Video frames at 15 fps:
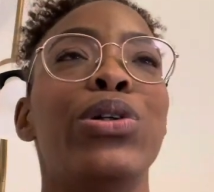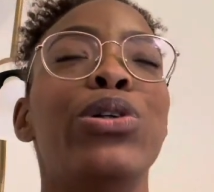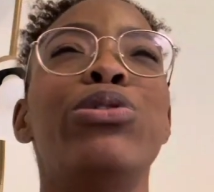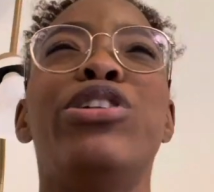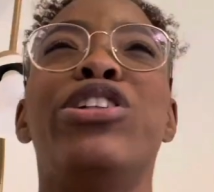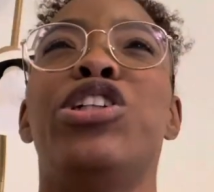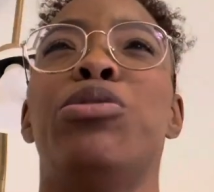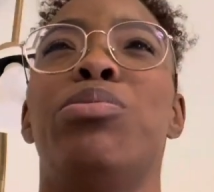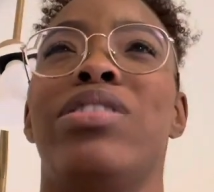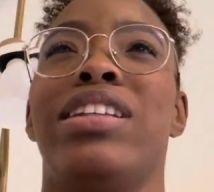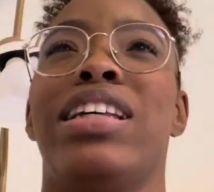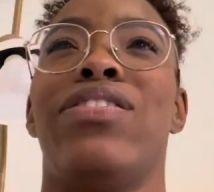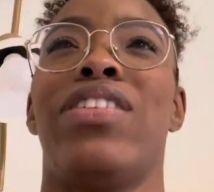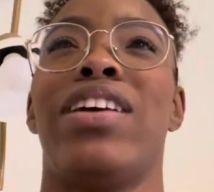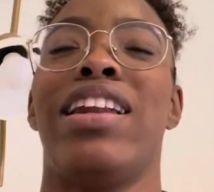Who do you
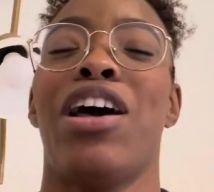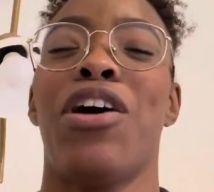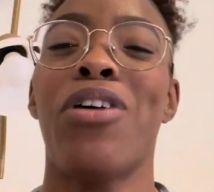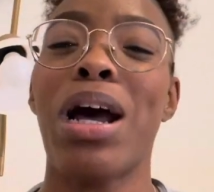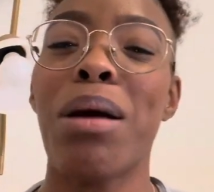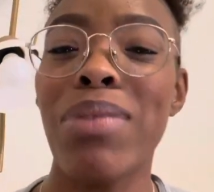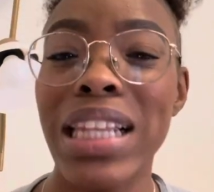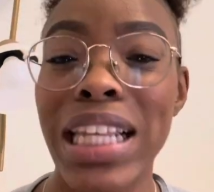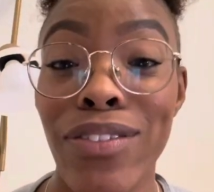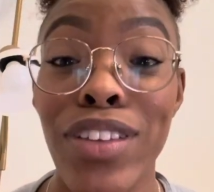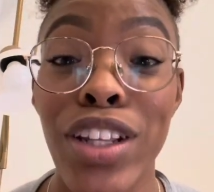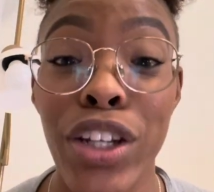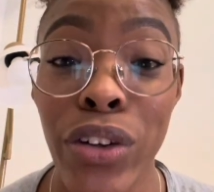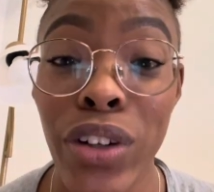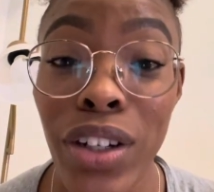believe in? Oh, I believe in
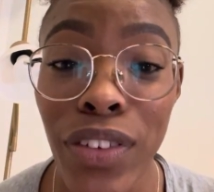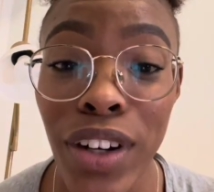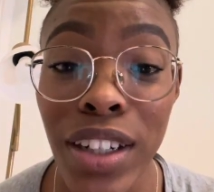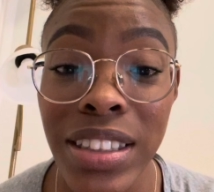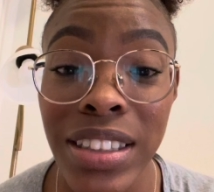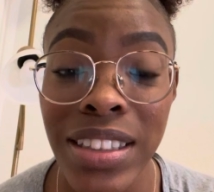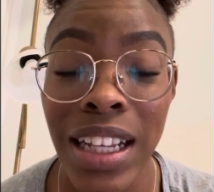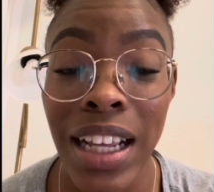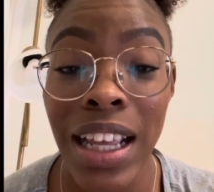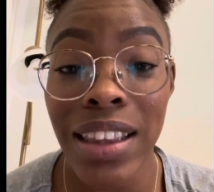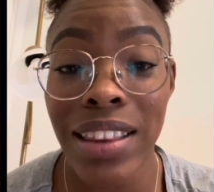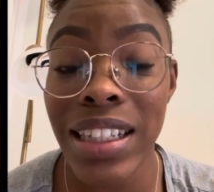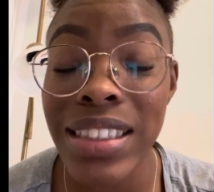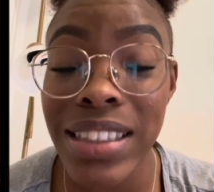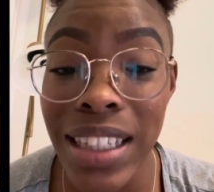the universe.
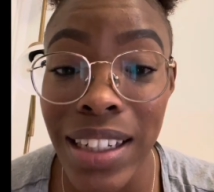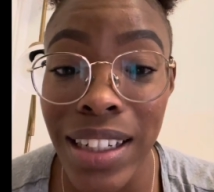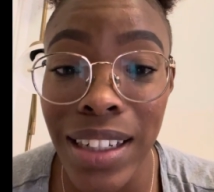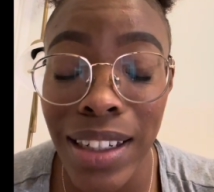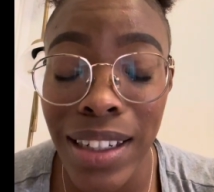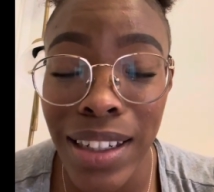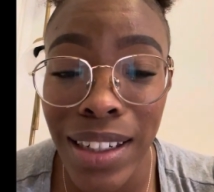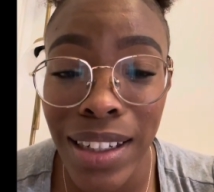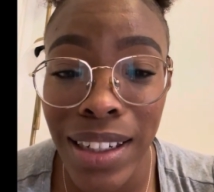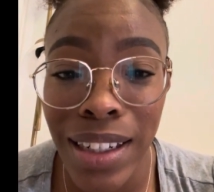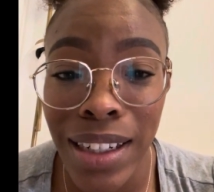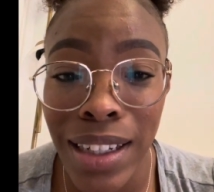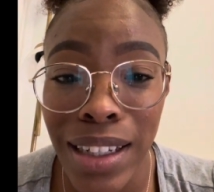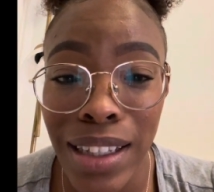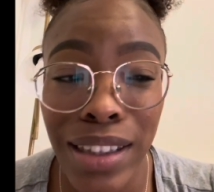Listen,
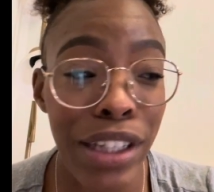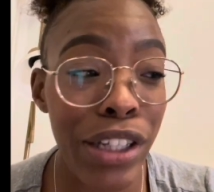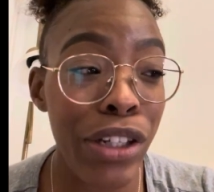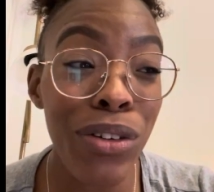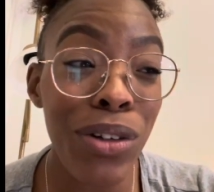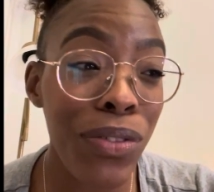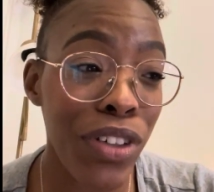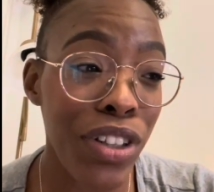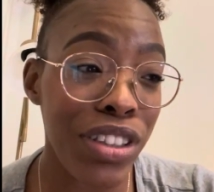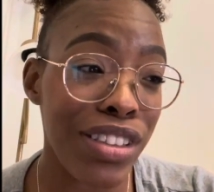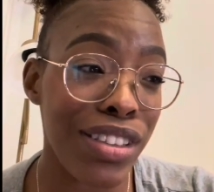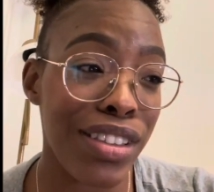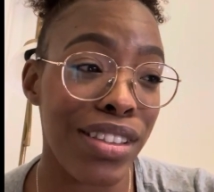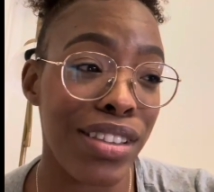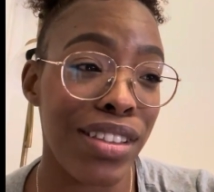the
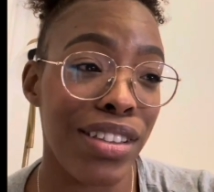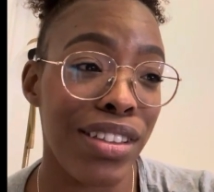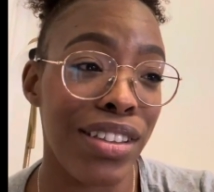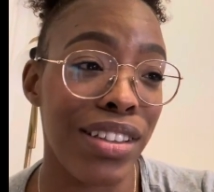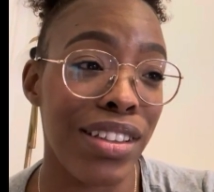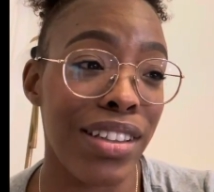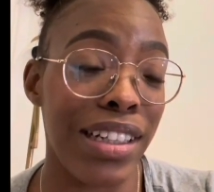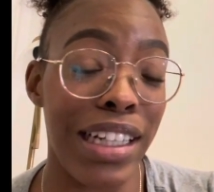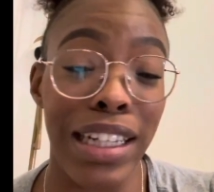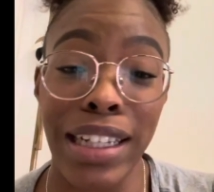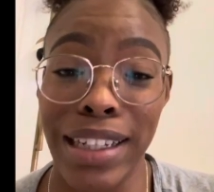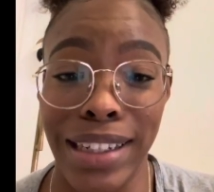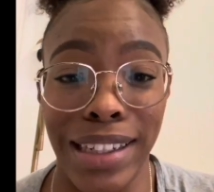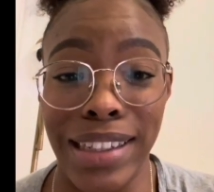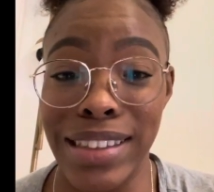universe
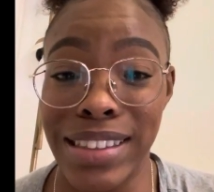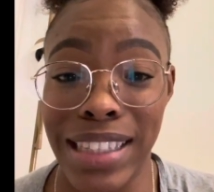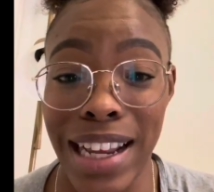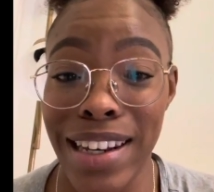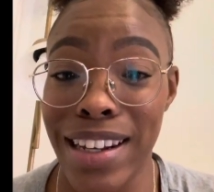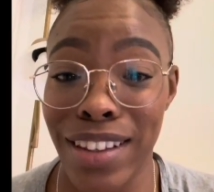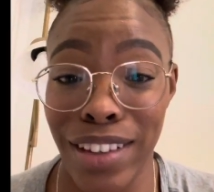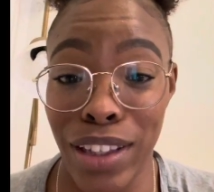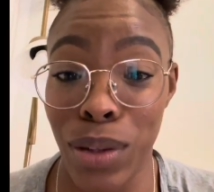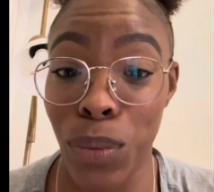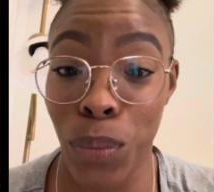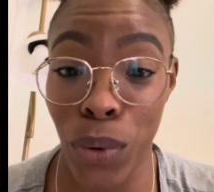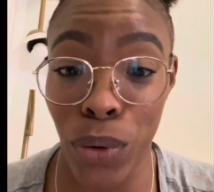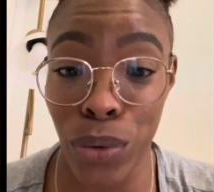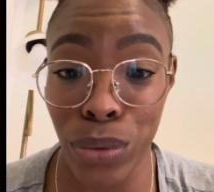is technically the
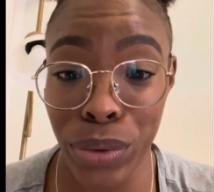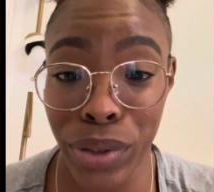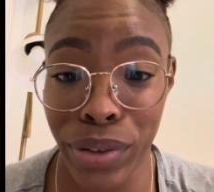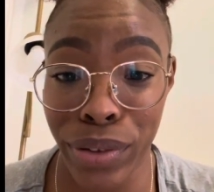world.